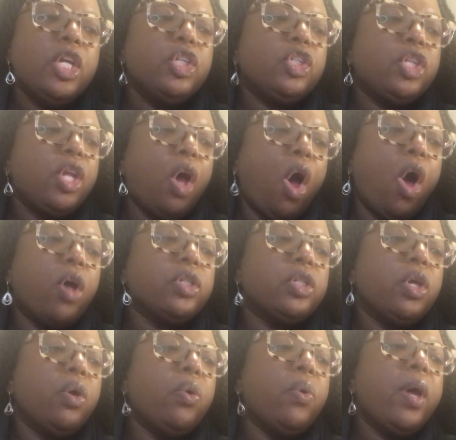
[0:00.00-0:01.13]
she
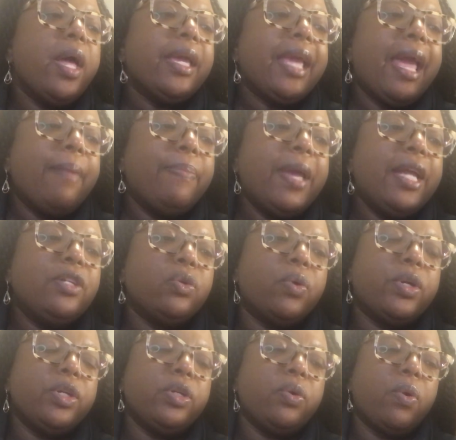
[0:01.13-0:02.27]
also campaigned
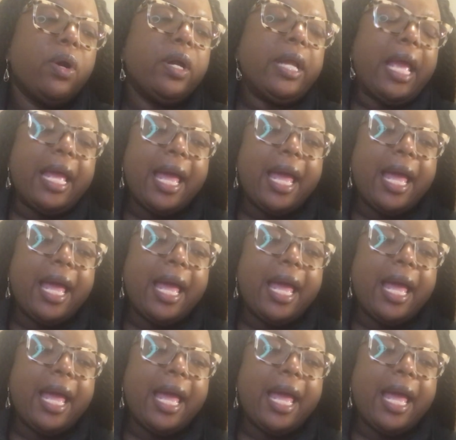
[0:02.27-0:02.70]
door to door